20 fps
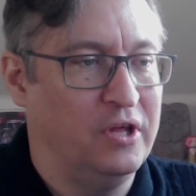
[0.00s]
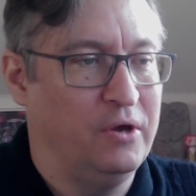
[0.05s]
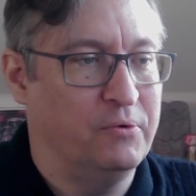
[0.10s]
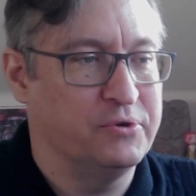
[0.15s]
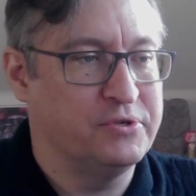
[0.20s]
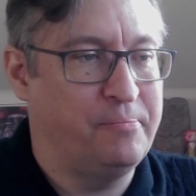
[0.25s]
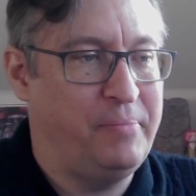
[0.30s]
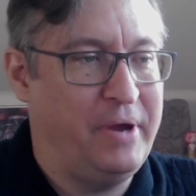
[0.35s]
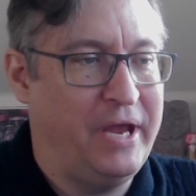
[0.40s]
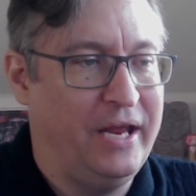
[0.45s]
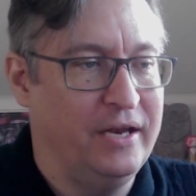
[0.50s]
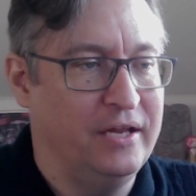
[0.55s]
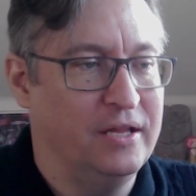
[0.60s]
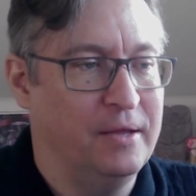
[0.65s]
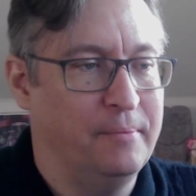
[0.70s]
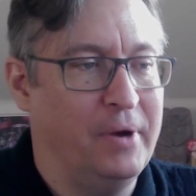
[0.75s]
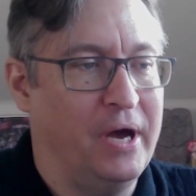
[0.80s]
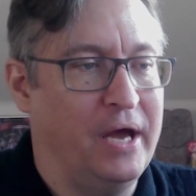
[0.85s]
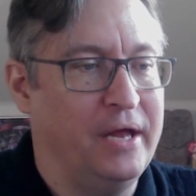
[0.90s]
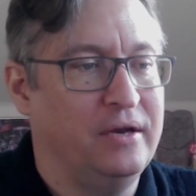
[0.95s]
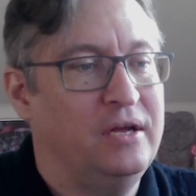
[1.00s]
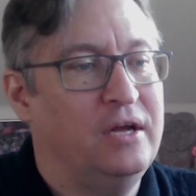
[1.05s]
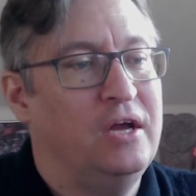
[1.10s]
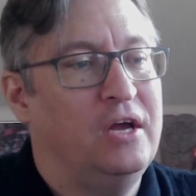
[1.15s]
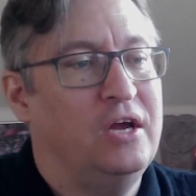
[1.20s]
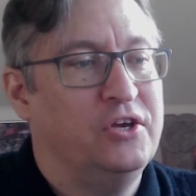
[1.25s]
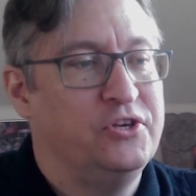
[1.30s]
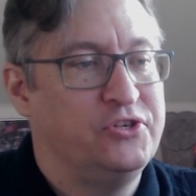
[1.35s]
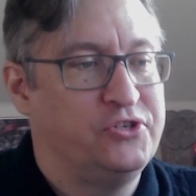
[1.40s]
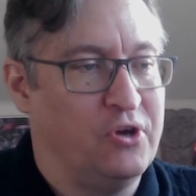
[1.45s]
was a pain in the butt.
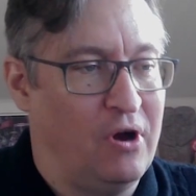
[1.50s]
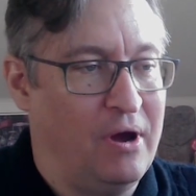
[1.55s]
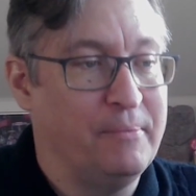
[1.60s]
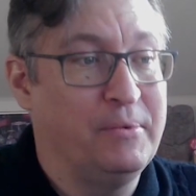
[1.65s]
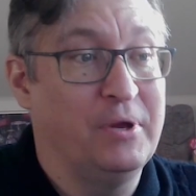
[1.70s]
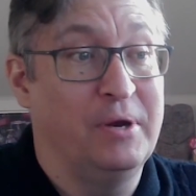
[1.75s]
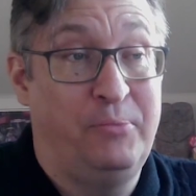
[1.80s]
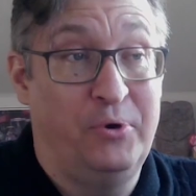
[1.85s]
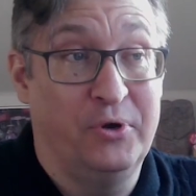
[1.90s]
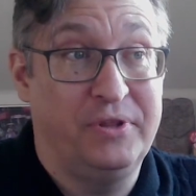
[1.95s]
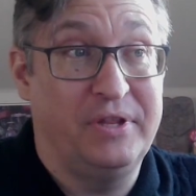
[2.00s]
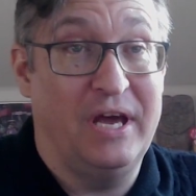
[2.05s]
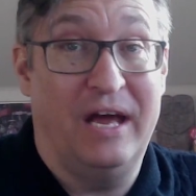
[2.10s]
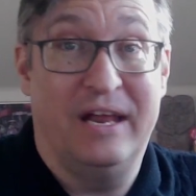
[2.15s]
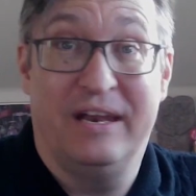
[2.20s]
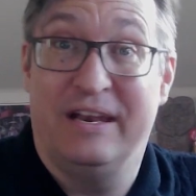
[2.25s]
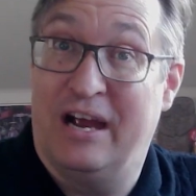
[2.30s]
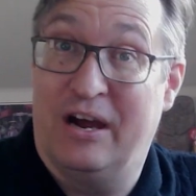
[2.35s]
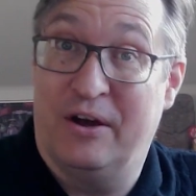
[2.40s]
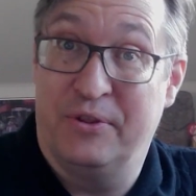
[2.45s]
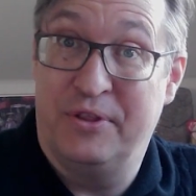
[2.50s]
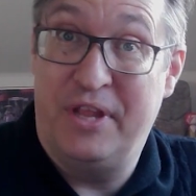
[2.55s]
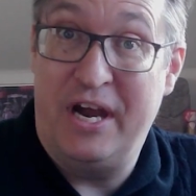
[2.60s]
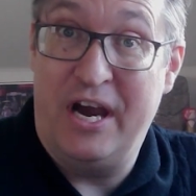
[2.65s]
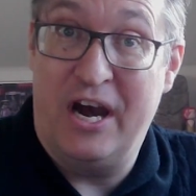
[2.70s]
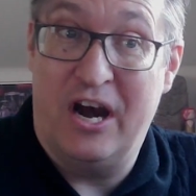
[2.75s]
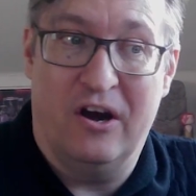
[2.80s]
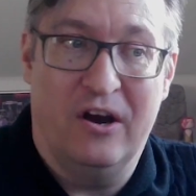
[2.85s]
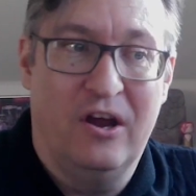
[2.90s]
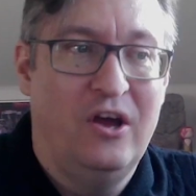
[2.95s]
So I'm going to put that down
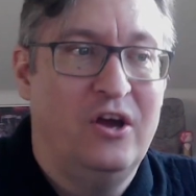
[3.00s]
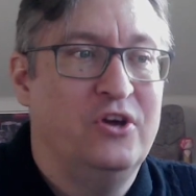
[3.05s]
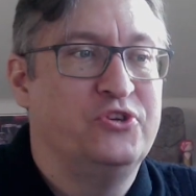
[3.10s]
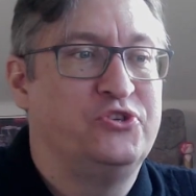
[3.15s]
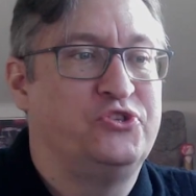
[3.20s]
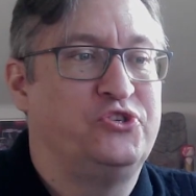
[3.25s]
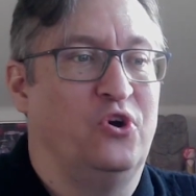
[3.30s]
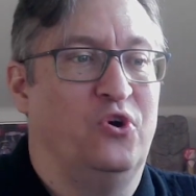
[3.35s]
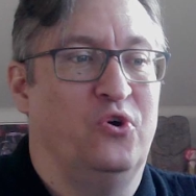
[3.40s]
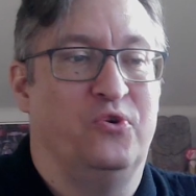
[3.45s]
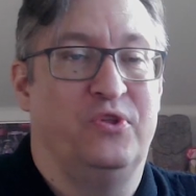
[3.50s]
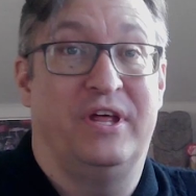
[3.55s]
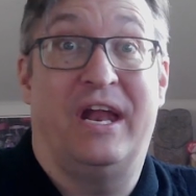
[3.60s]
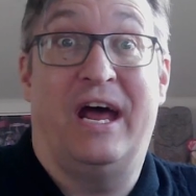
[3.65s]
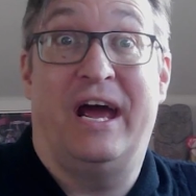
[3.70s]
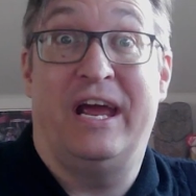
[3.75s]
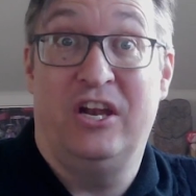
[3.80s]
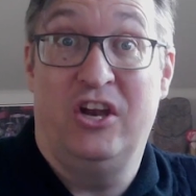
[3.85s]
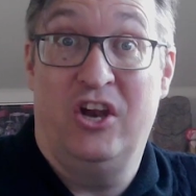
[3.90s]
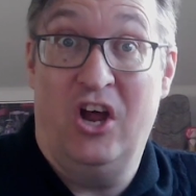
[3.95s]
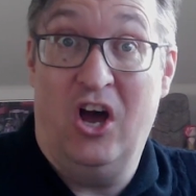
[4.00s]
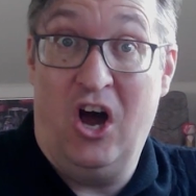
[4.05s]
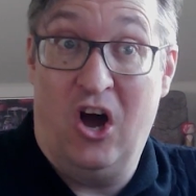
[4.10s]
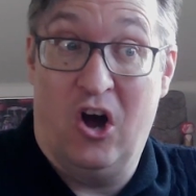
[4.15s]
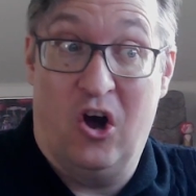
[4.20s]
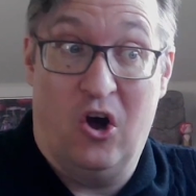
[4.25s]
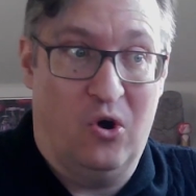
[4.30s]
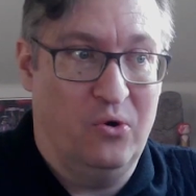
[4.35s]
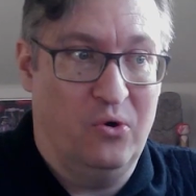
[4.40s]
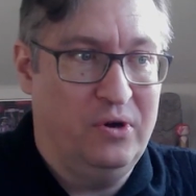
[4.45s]
there so that I
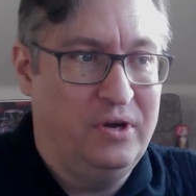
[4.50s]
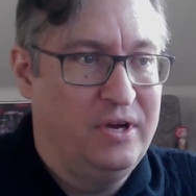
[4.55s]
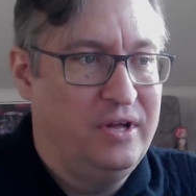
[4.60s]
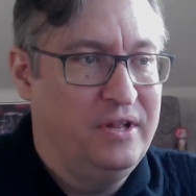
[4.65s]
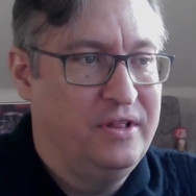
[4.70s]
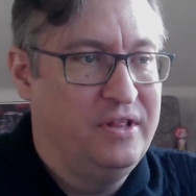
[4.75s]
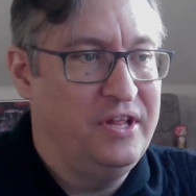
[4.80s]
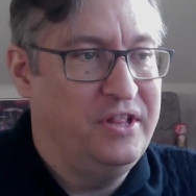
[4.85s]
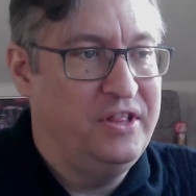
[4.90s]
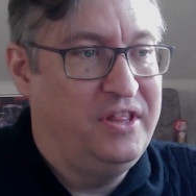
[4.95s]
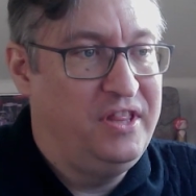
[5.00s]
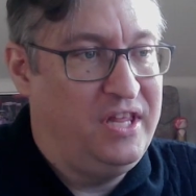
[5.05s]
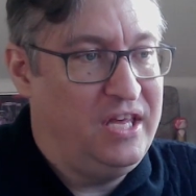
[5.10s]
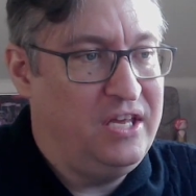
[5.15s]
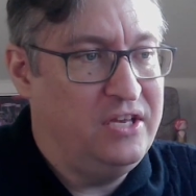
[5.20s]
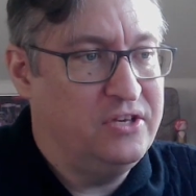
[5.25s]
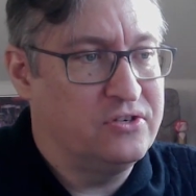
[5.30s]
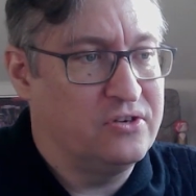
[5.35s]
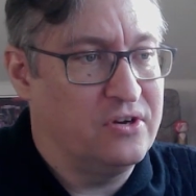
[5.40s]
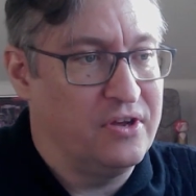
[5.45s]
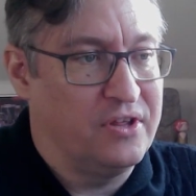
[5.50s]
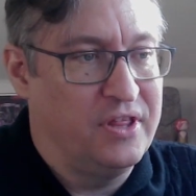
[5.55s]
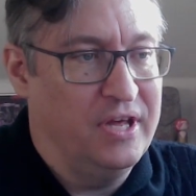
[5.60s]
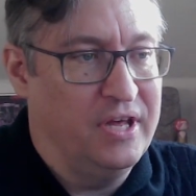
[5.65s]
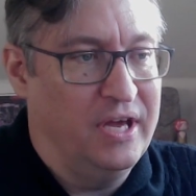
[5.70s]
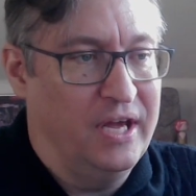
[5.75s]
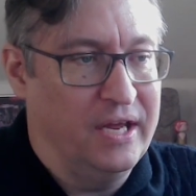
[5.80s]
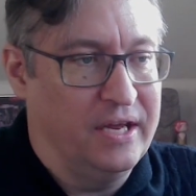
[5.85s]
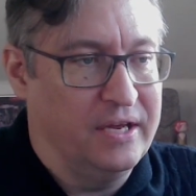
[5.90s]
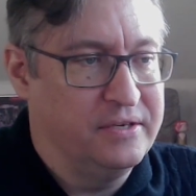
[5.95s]
know that these are
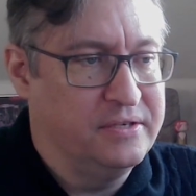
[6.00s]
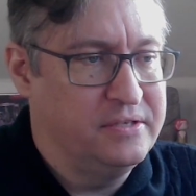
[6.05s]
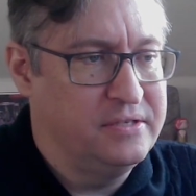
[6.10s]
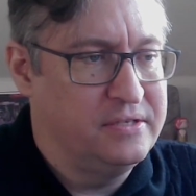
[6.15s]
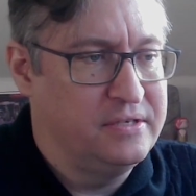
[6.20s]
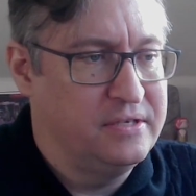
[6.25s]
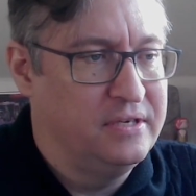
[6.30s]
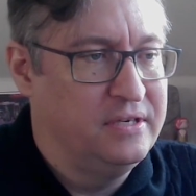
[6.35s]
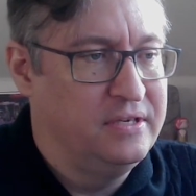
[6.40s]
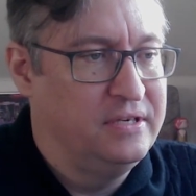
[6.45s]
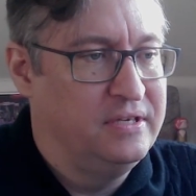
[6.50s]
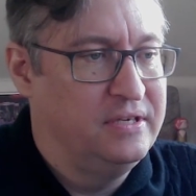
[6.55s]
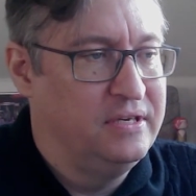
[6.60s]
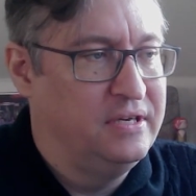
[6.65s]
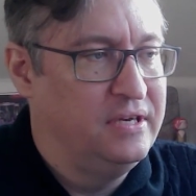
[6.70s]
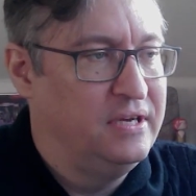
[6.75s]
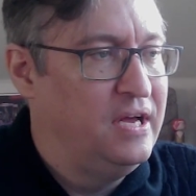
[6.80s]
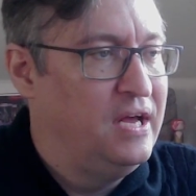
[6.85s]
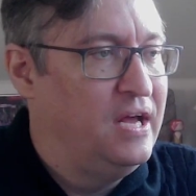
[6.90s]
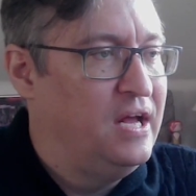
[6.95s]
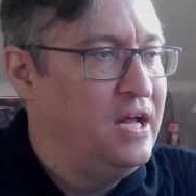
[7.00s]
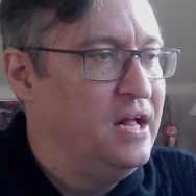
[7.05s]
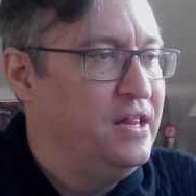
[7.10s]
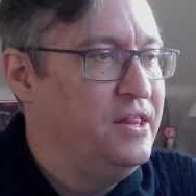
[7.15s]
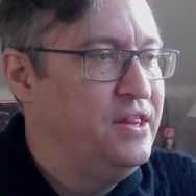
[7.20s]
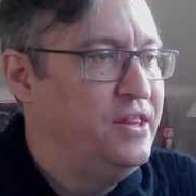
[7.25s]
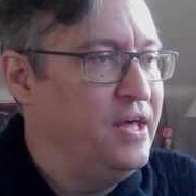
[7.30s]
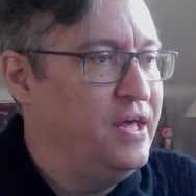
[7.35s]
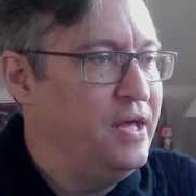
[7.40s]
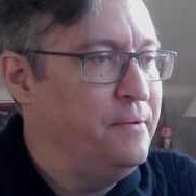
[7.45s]
things
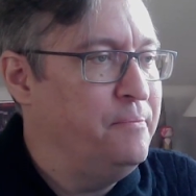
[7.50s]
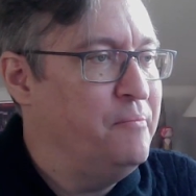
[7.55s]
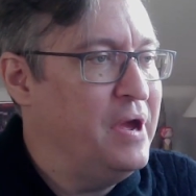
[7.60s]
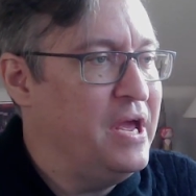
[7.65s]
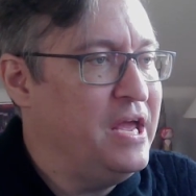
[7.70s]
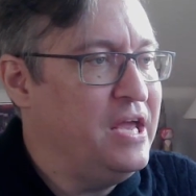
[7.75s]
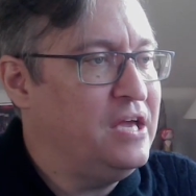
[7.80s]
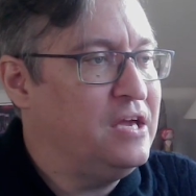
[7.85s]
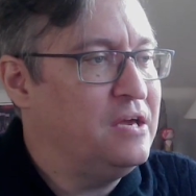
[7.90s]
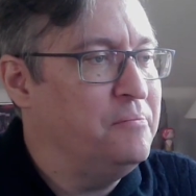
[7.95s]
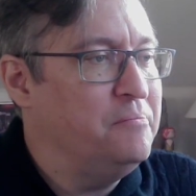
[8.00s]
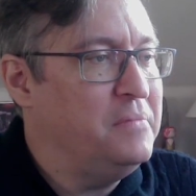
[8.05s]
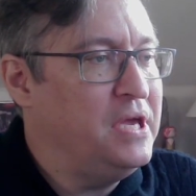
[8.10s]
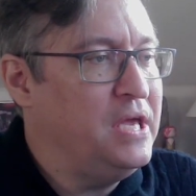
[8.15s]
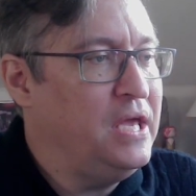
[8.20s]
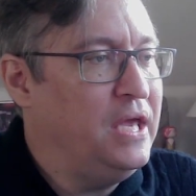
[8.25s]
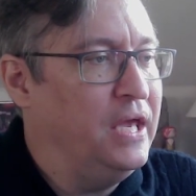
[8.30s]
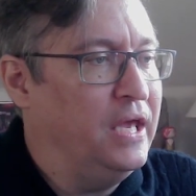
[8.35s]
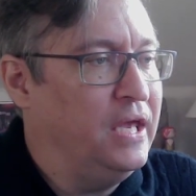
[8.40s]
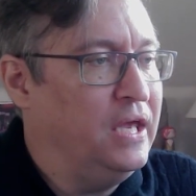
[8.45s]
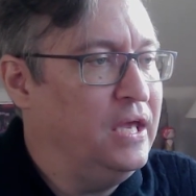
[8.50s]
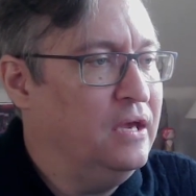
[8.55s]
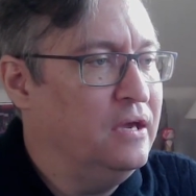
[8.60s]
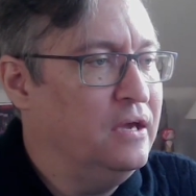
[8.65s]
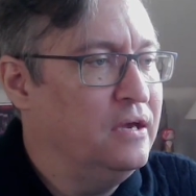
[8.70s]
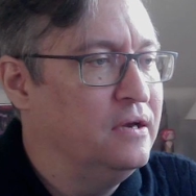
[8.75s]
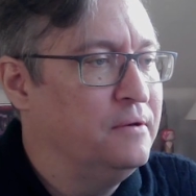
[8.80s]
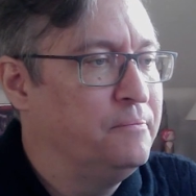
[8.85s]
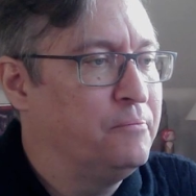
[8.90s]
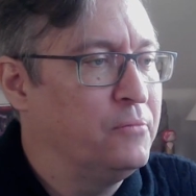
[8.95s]
that make me
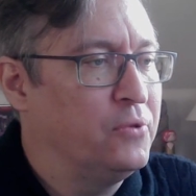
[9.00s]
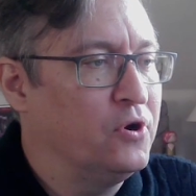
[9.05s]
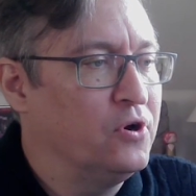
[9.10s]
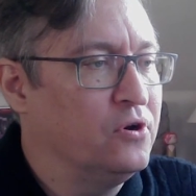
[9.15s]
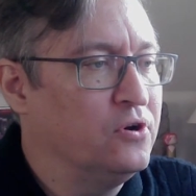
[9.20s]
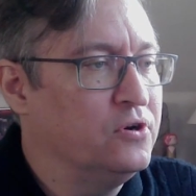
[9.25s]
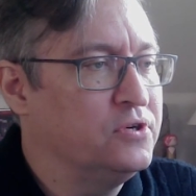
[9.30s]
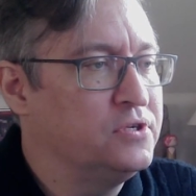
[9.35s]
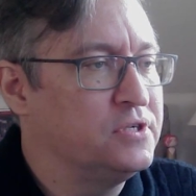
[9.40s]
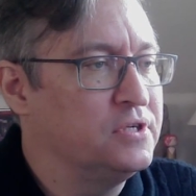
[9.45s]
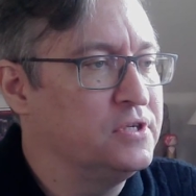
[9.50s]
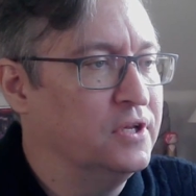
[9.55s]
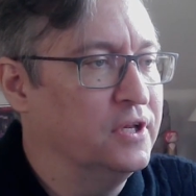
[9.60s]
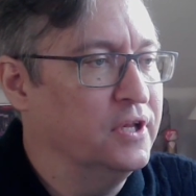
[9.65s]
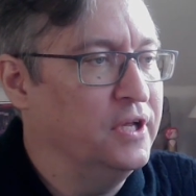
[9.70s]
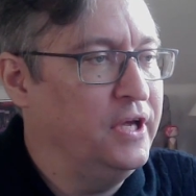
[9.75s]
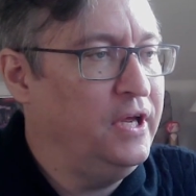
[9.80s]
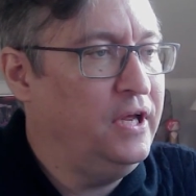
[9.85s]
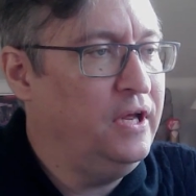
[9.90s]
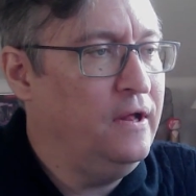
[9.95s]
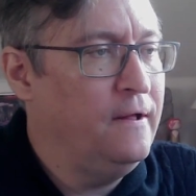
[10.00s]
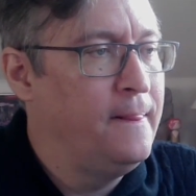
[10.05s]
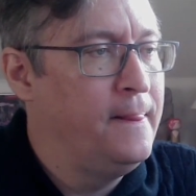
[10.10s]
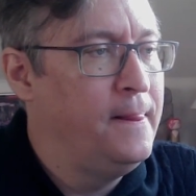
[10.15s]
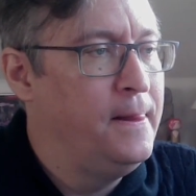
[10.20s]
personally